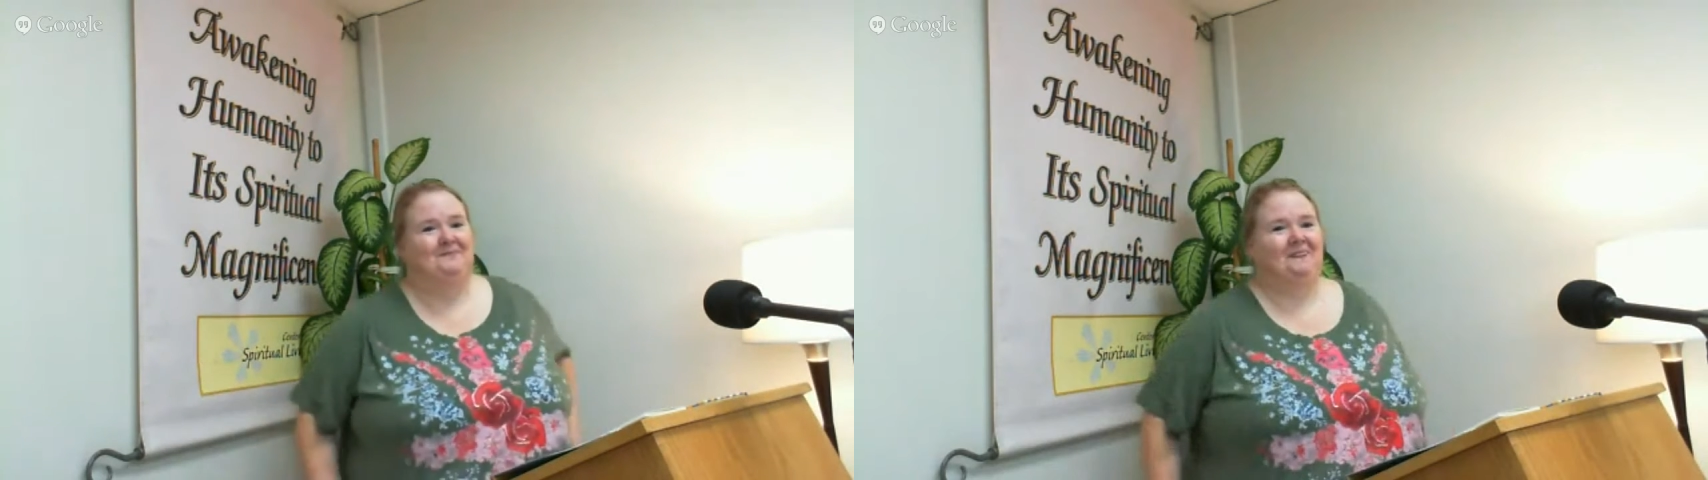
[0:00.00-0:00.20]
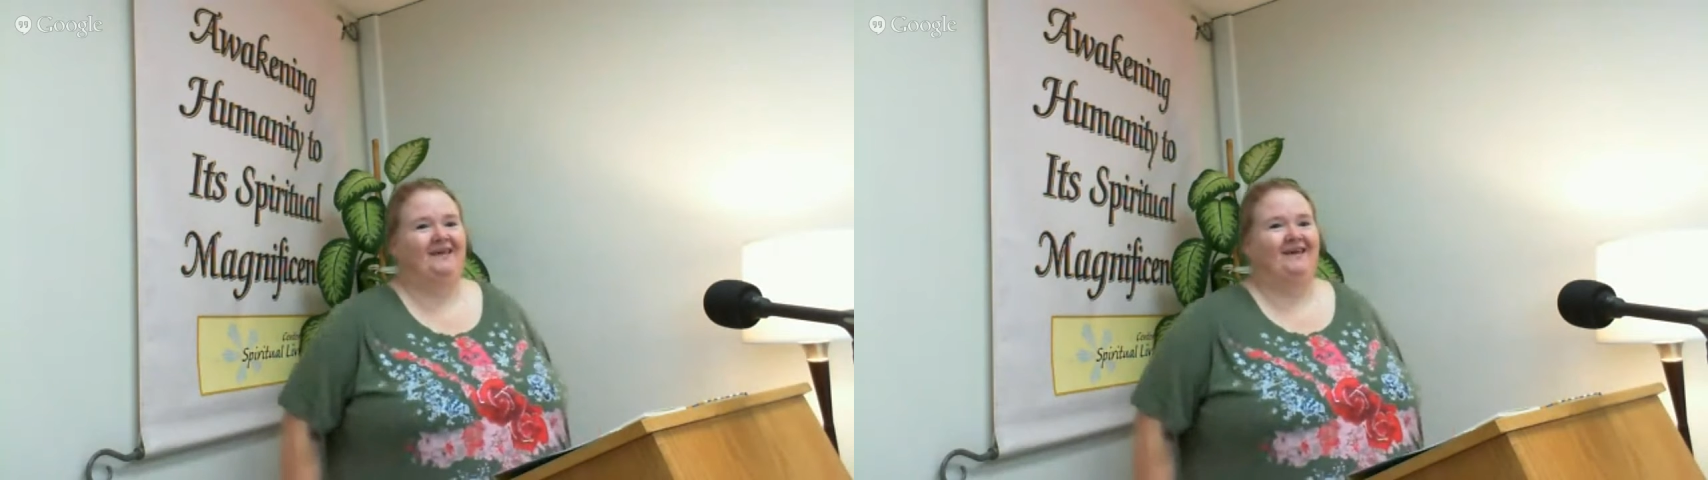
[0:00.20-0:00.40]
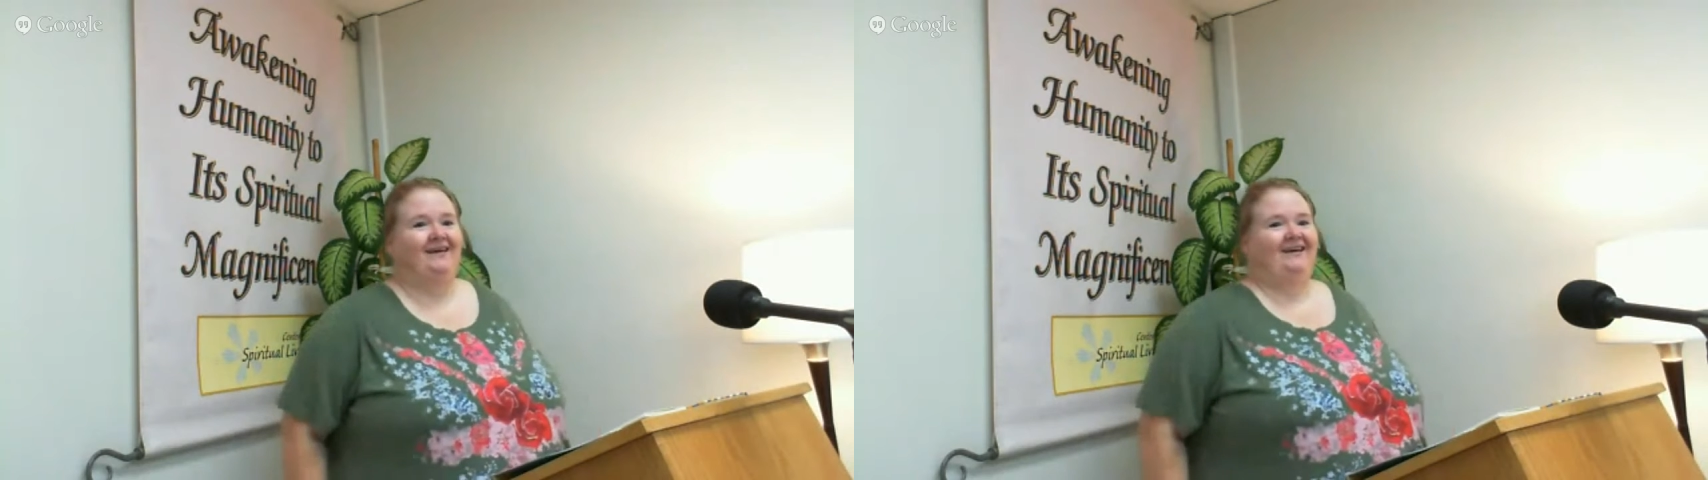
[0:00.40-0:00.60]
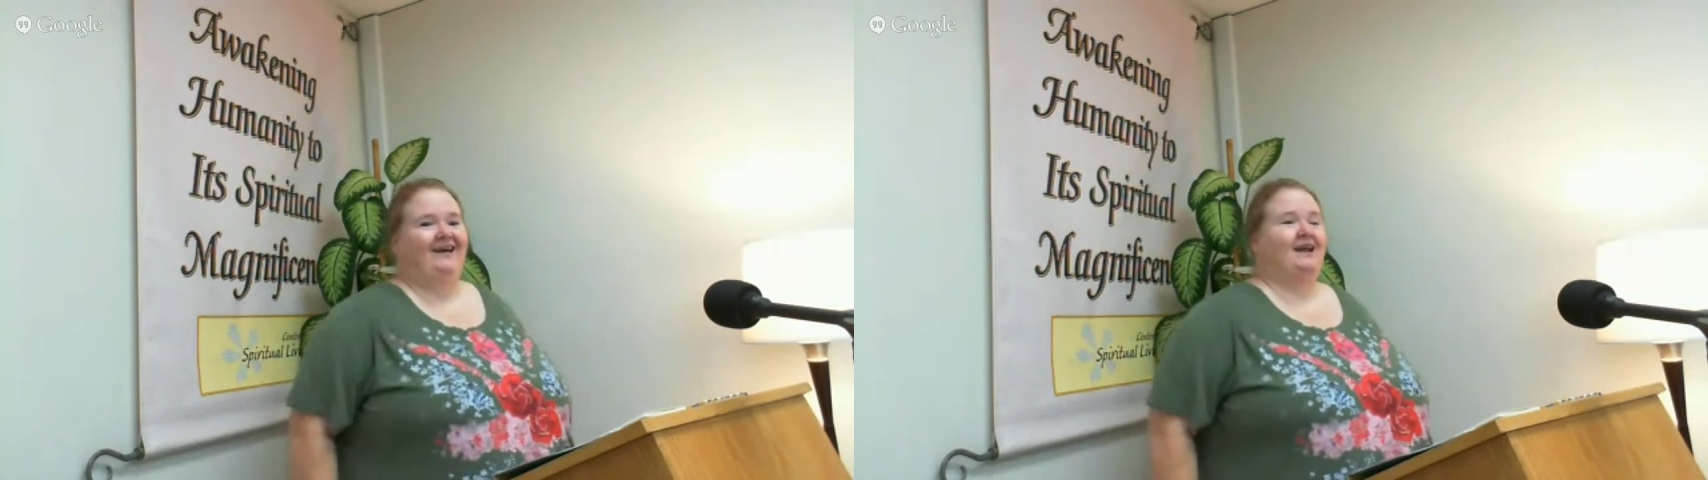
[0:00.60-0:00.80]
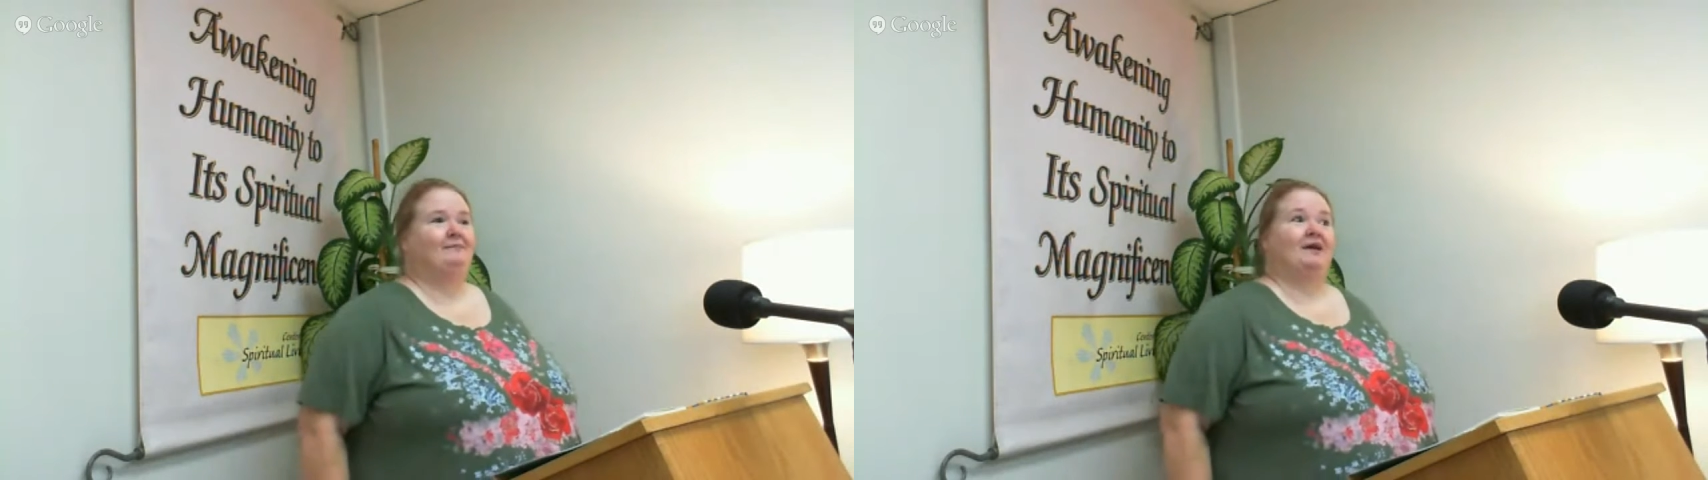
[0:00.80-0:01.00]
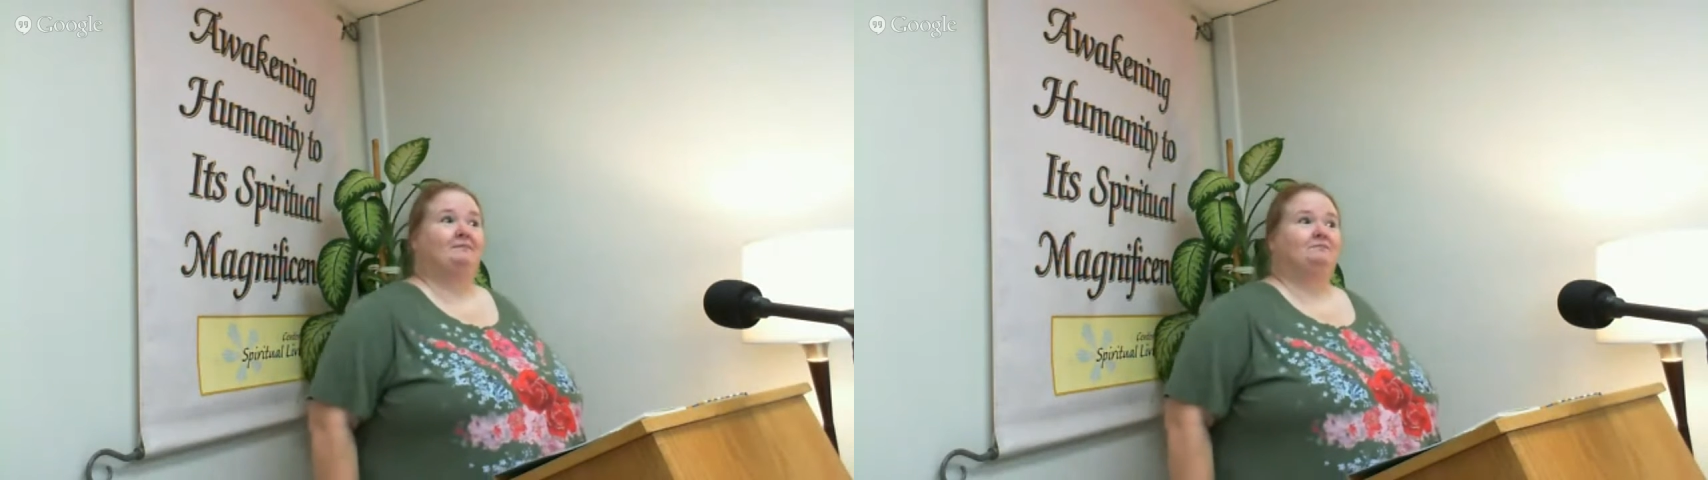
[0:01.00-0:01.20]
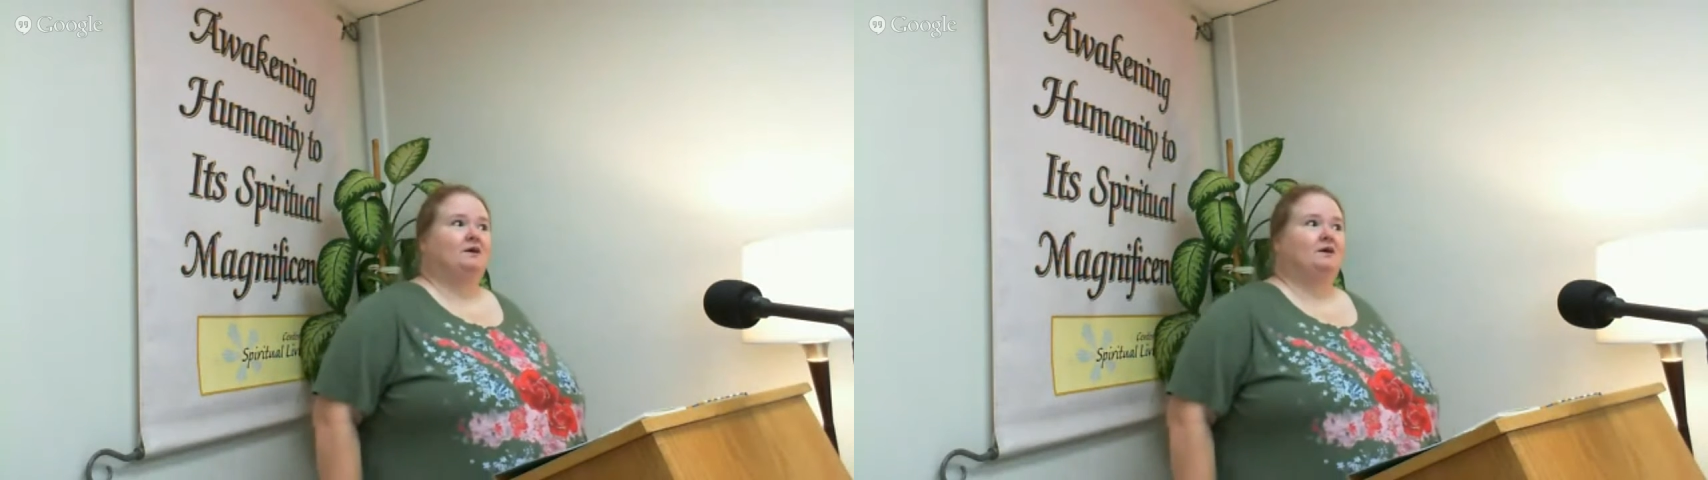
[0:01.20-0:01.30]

And I'm like,